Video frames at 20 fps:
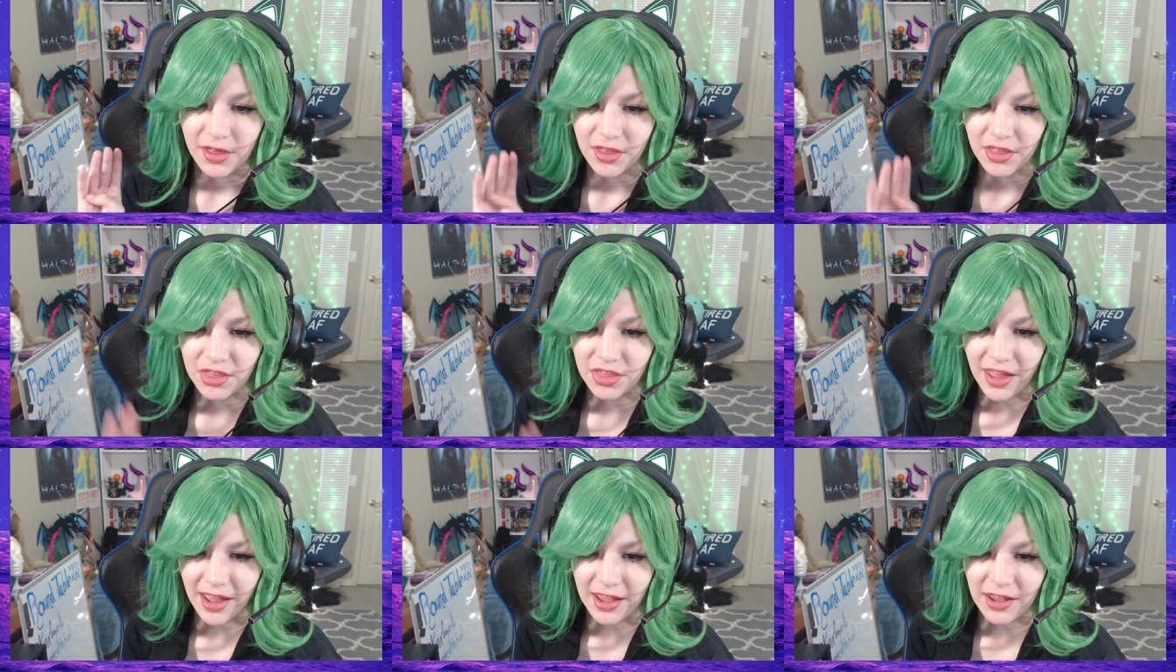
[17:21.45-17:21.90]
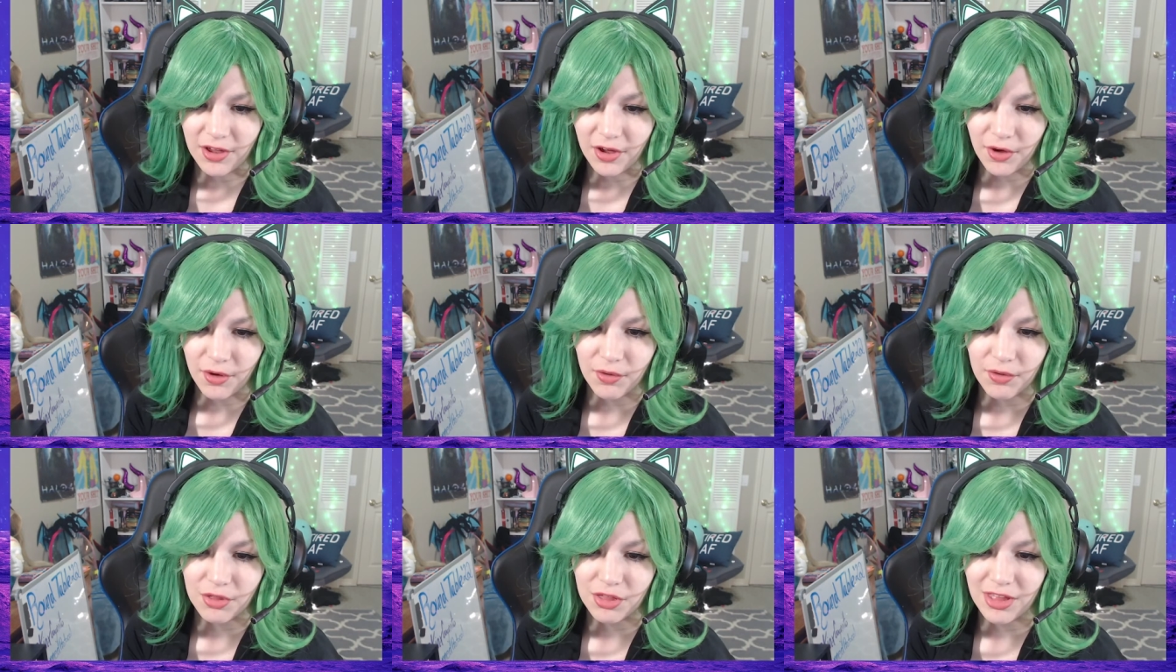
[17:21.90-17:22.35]

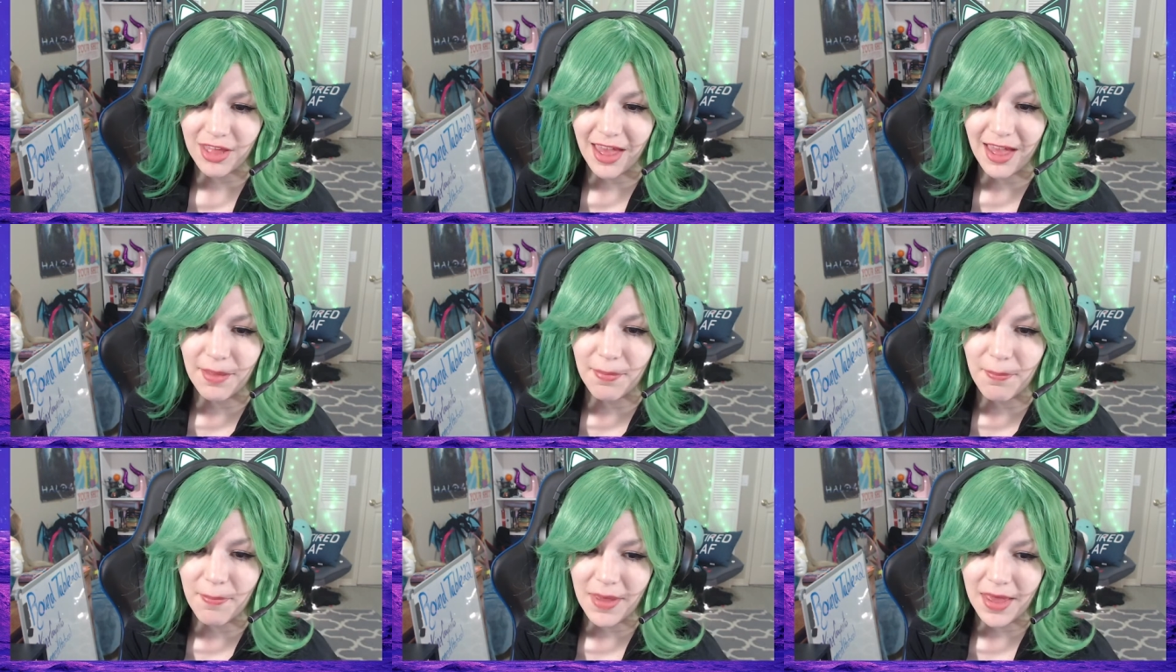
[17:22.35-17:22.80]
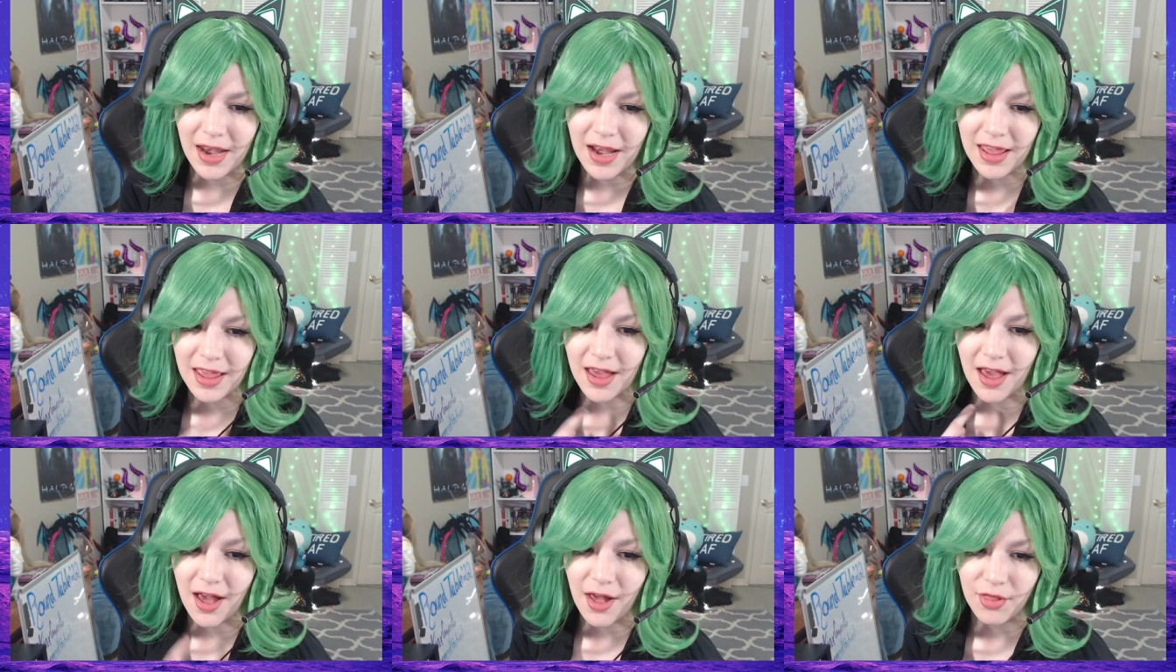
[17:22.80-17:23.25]
Psychos, and
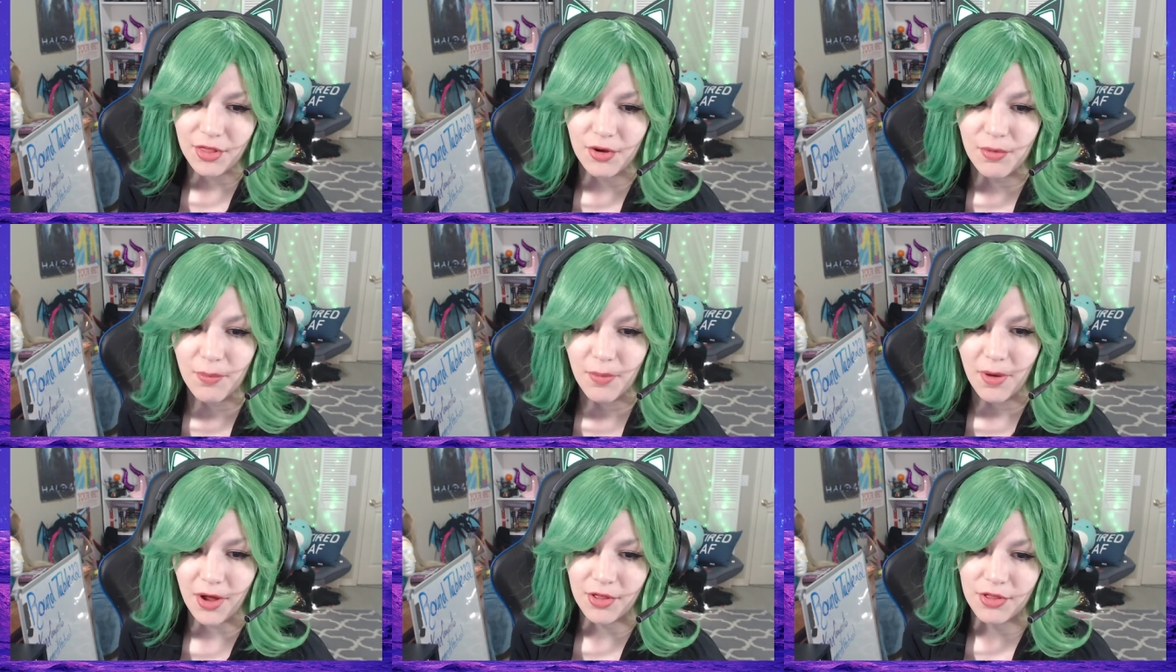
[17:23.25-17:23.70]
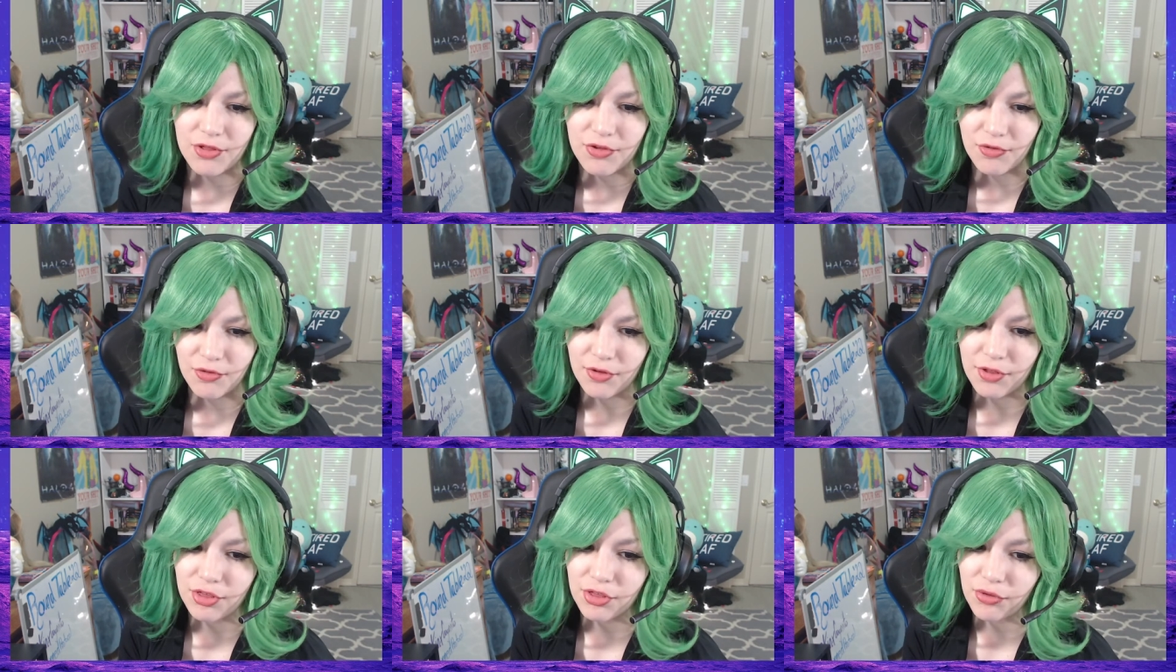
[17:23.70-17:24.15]
many other
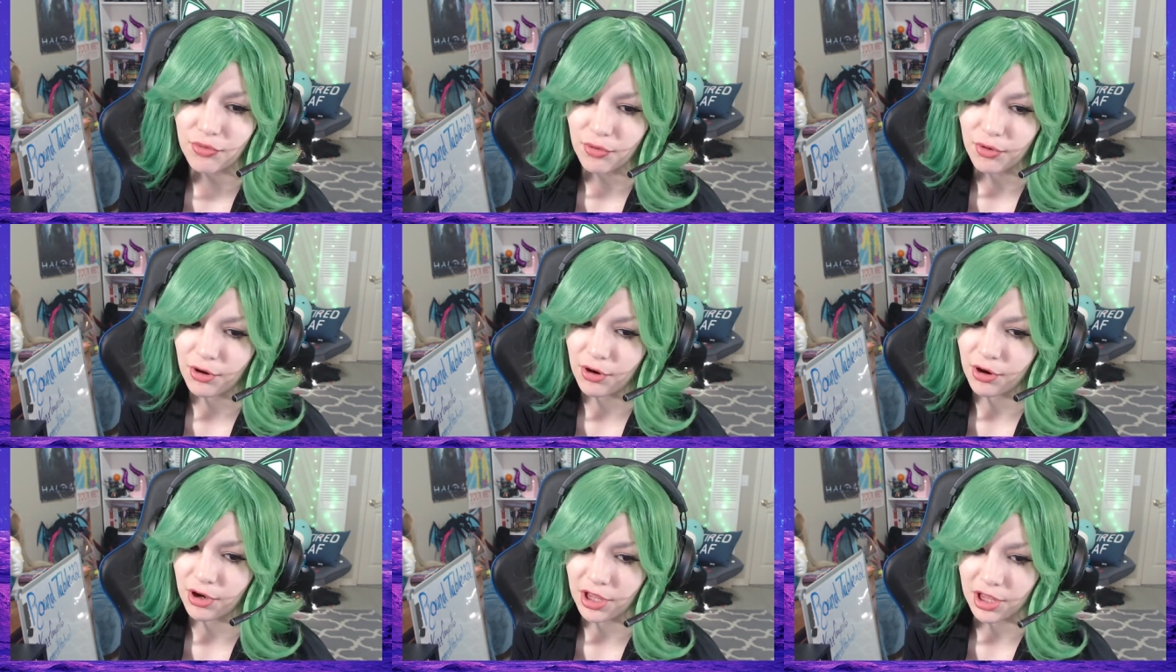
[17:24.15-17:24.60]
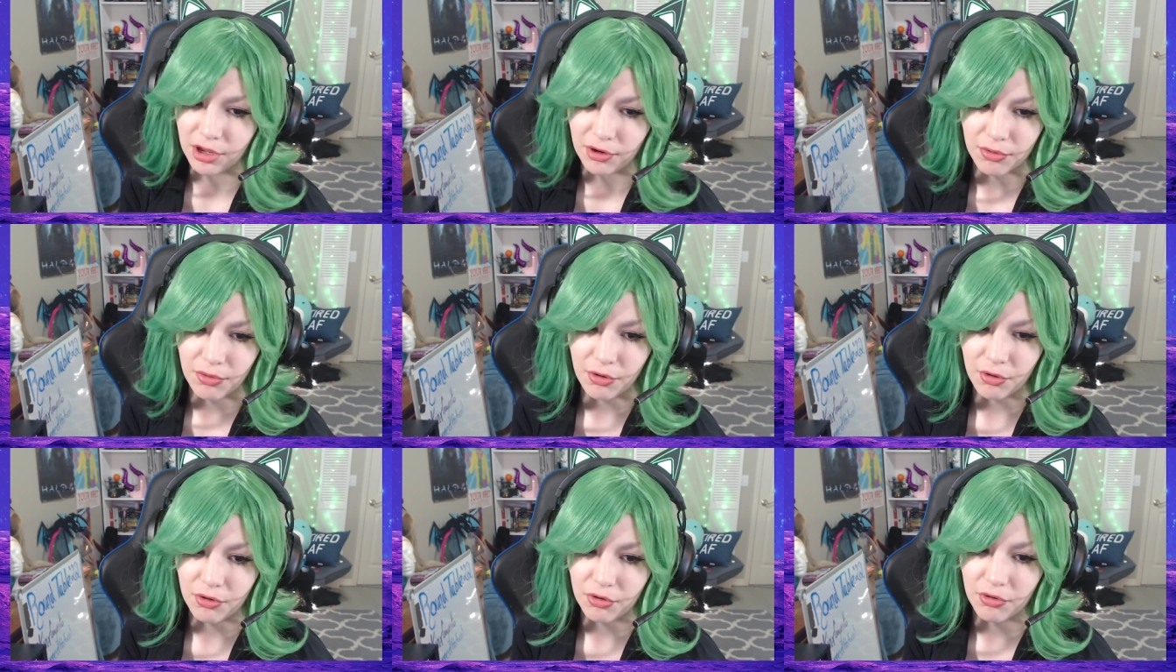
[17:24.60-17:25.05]
monsters through her
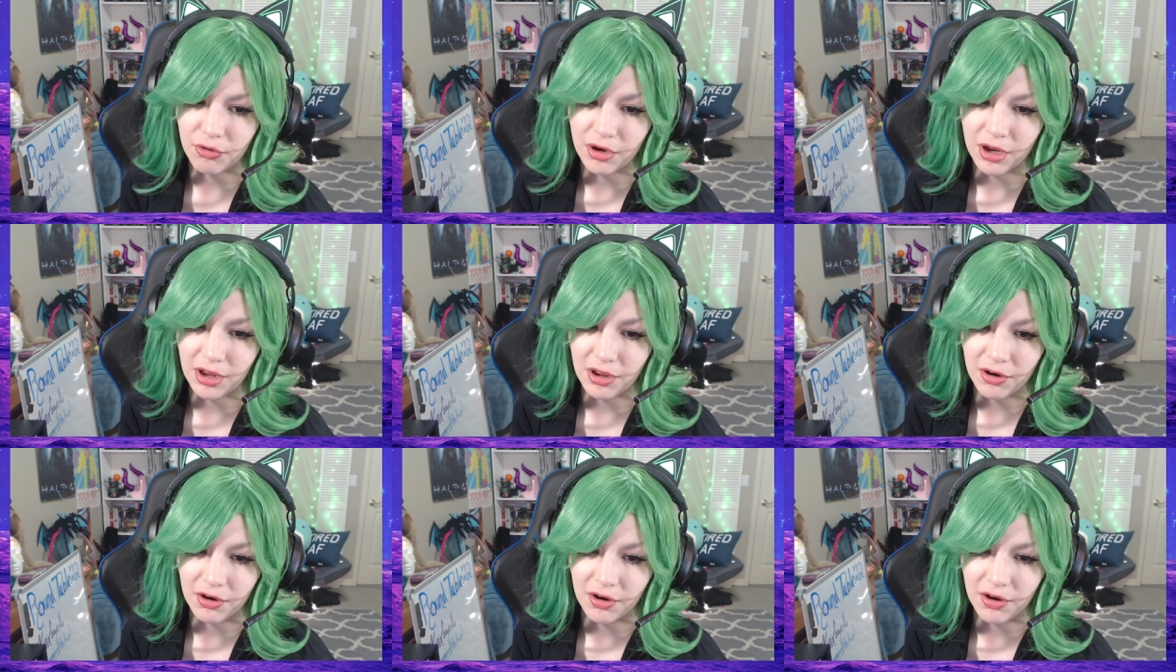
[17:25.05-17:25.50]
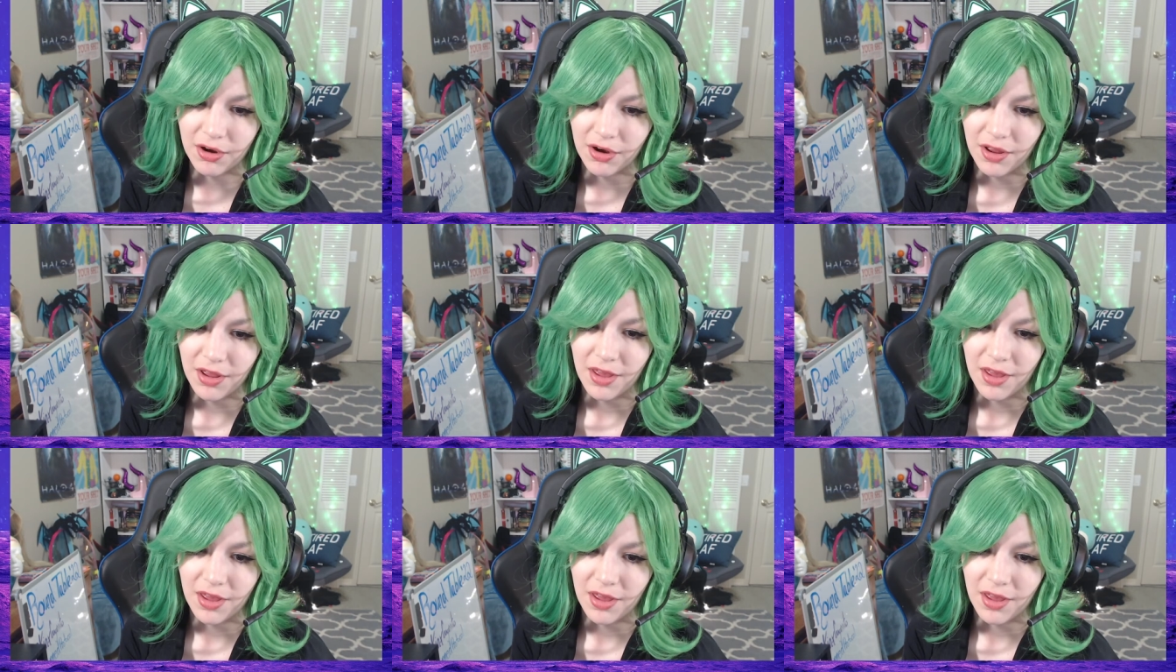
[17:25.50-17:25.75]
hero career.